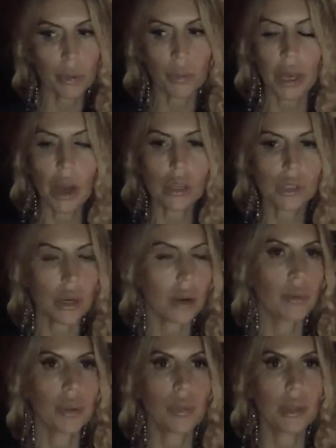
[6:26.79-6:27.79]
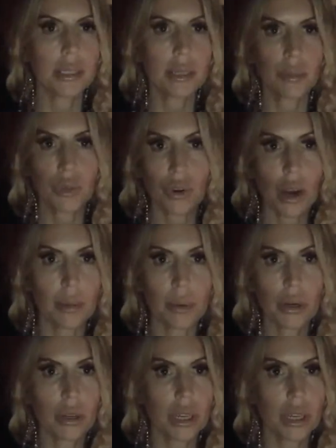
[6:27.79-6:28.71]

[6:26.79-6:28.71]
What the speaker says: We all start with 1 subscriber.